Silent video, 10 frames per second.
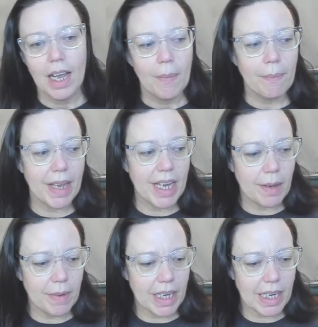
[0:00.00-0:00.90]

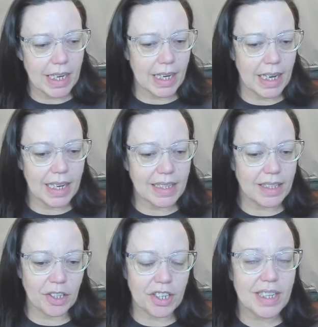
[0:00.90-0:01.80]
Maybe it's
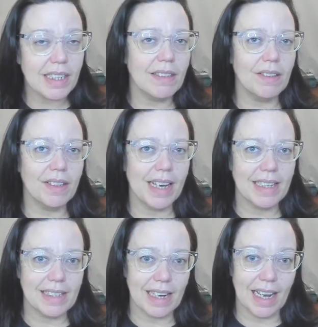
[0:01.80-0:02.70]
your signal that
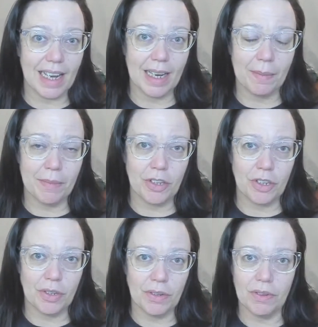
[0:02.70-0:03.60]
it's time
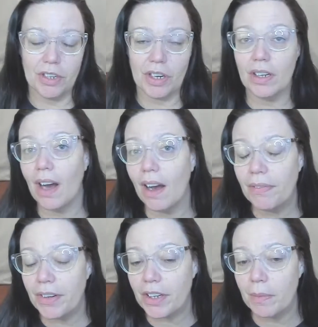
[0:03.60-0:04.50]
to turn off
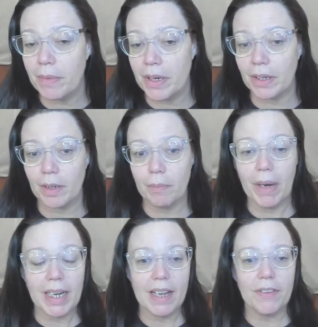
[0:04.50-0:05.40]
your computer.
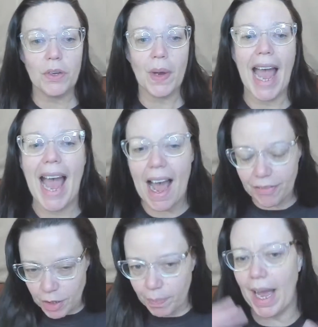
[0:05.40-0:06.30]
But if you have
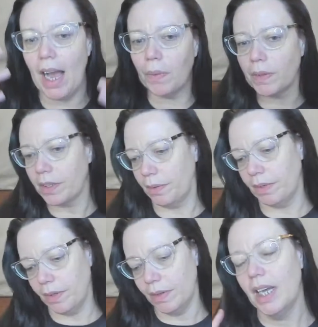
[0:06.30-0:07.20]
to power
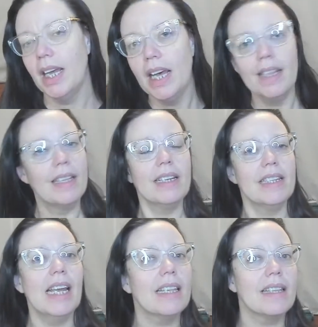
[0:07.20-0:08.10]
through, then
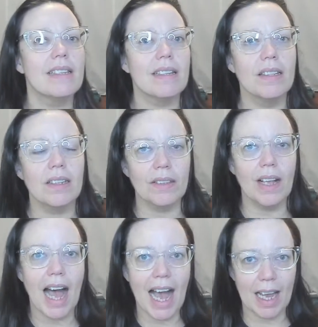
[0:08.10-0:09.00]
take this little
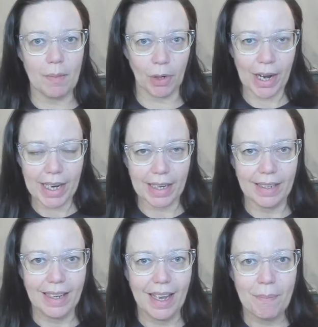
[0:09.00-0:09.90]
eye break.
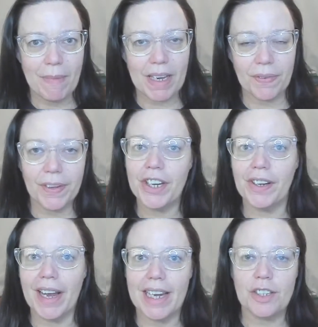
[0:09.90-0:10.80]
Make figure
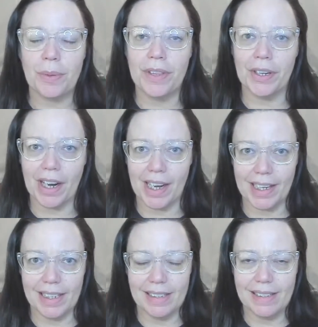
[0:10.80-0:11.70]
eights with your
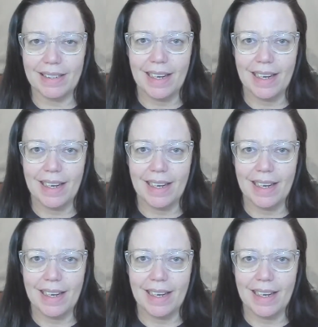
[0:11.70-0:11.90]
eyes.